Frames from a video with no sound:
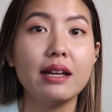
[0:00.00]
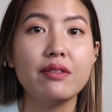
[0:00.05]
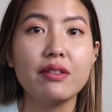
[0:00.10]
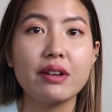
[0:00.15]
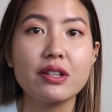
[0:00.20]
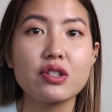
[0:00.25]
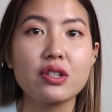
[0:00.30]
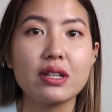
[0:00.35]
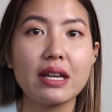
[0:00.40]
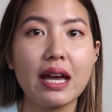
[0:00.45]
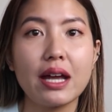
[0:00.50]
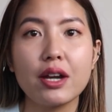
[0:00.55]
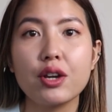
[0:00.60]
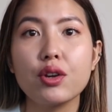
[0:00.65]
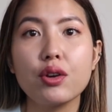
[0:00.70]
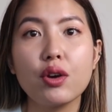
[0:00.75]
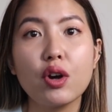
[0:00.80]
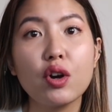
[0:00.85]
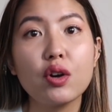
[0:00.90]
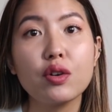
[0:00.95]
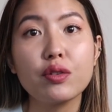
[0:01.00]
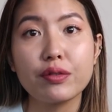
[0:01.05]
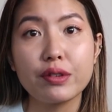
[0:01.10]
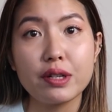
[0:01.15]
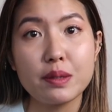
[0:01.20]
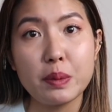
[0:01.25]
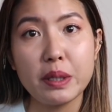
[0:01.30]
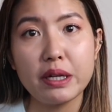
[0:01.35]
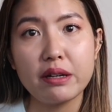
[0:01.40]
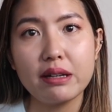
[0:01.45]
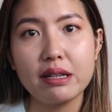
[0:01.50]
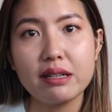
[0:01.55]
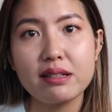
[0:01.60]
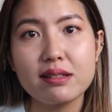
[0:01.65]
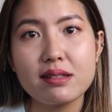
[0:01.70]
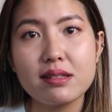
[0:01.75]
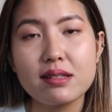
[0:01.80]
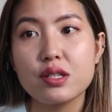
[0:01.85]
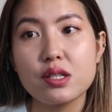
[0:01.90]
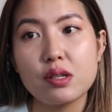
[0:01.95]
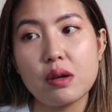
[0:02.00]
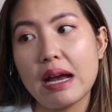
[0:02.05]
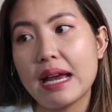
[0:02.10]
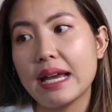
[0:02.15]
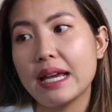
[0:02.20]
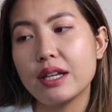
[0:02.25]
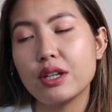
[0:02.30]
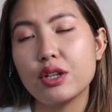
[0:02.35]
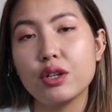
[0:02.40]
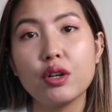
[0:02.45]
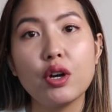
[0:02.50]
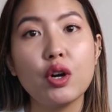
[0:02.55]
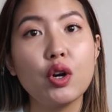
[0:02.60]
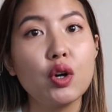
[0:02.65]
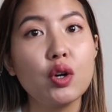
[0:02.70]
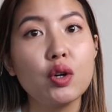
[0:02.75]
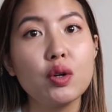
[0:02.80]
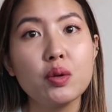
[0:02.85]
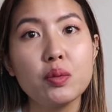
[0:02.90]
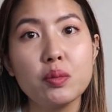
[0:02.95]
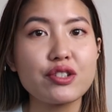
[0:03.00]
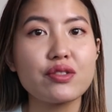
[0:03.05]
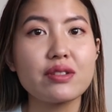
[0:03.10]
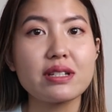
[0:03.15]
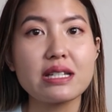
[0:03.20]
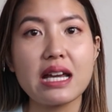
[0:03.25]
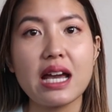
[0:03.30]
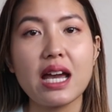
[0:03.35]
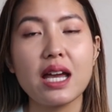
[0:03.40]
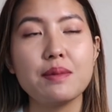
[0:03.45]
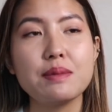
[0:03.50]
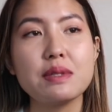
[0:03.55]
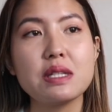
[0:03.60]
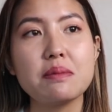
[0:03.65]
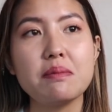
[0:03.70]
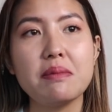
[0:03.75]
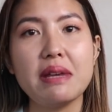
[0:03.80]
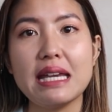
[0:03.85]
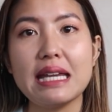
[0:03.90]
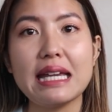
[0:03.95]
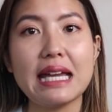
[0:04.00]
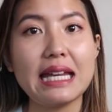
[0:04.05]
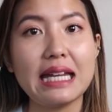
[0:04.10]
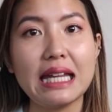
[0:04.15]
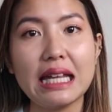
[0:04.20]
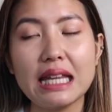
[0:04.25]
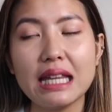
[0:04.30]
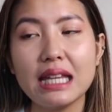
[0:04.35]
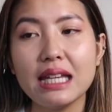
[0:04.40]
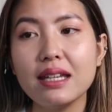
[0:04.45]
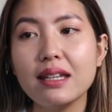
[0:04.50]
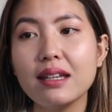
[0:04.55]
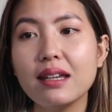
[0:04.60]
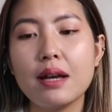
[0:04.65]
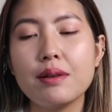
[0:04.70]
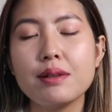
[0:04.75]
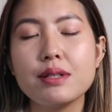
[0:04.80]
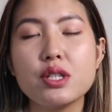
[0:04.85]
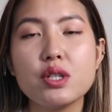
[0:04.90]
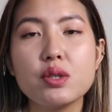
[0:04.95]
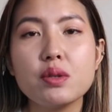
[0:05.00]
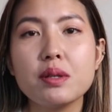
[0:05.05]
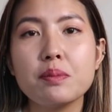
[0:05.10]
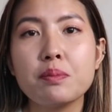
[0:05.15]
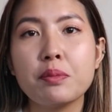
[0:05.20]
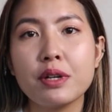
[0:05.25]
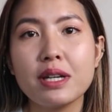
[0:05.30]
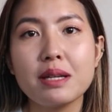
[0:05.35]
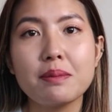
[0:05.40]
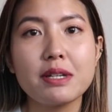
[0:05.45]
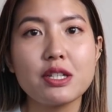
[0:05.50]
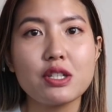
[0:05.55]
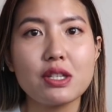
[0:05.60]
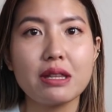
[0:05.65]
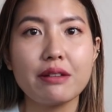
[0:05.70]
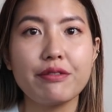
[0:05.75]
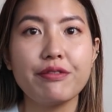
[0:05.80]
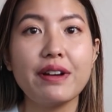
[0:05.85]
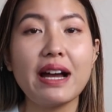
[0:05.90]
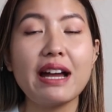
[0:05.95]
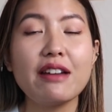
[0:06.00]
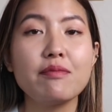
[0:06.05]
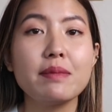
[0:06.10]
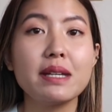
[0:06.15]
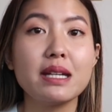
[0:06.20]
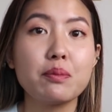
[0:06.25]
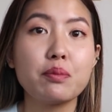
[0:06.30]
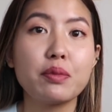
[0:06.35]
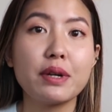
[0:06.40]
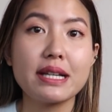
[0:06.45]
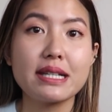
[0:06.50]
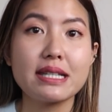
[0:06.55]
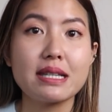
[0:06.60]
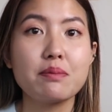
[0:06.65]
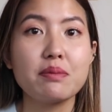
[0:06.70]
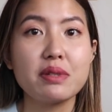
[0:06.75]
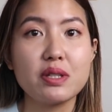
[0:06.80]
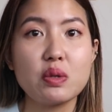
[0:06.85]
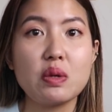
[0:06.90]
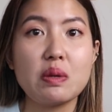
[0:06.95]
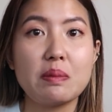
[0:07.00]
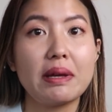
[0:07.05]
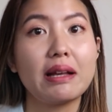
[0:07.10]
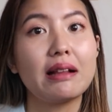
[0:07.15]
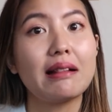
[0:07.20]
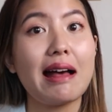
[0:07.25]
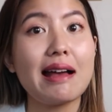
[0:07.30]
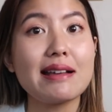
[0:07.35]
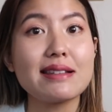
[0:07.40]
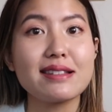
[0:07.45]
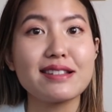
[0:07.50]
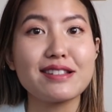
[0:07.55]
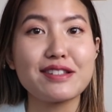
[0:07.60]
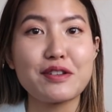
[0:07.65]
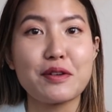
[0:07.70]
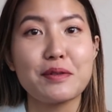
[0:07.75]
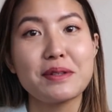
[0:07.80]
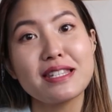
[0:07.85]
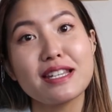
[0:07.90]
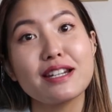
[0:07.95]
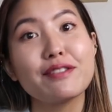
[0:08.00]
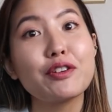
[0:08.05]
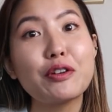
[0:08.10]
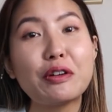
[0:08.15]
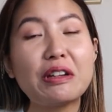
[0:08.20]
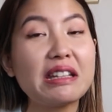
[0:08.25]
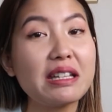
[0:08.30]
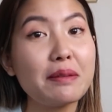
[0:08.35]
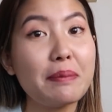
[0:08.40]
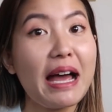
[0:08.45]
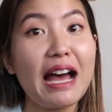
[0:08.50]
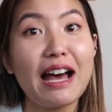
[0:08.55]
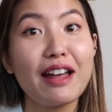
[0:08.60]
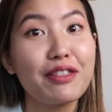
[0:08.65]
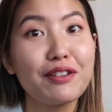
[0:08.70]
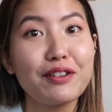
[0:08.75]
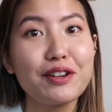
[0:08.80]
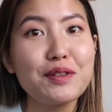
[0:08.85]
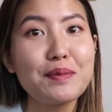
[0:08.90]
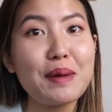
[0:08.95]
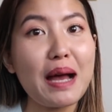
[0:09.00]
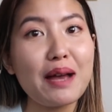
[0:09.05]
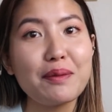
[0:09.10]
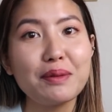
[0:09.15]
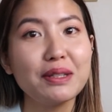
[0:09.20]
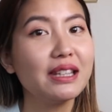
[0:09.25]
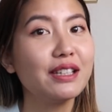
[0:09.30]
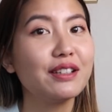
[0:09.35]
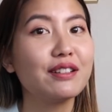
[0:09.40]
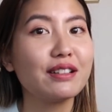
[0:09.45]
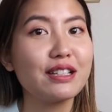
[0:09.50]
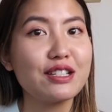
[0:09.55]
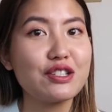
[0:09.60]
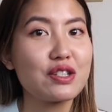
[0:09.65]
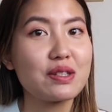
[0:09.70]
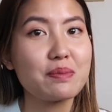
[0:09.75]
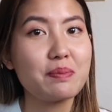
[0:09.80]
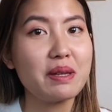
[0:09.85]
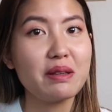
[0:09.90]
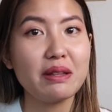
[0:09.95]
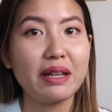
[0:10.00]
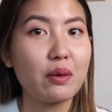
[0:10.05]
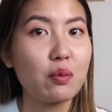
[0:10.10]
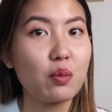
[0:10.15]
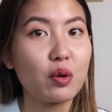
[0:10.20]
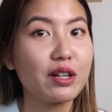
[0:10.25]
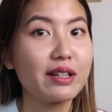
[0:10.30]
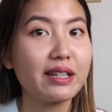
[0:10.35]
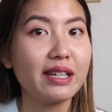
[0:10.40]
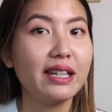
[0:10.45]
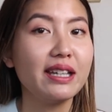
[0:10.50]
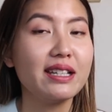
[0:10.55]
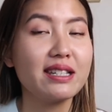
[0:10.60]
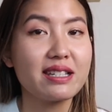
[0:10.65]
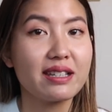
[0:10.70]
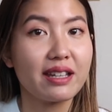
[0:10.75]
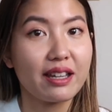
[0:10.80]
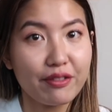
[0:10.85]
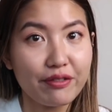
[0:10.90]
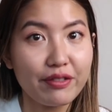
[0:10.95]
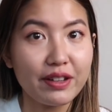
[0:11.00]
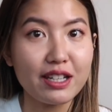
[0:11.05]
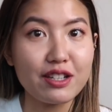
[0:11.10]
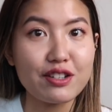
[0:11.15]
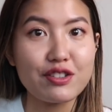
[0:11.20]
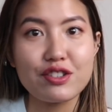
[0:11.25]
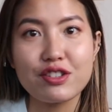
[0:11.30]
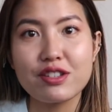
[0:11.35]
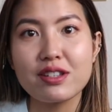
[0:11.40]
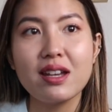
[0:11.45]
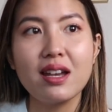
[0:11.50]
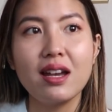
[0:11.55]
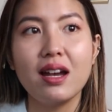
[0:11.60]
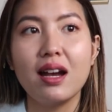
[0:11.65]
eventually had no free periods. So I had no extra time to make anything. I would do it pretty much in the 5-minute breaks in between my classes. So instead of going to the bathroom, I would literally just be like working to like finish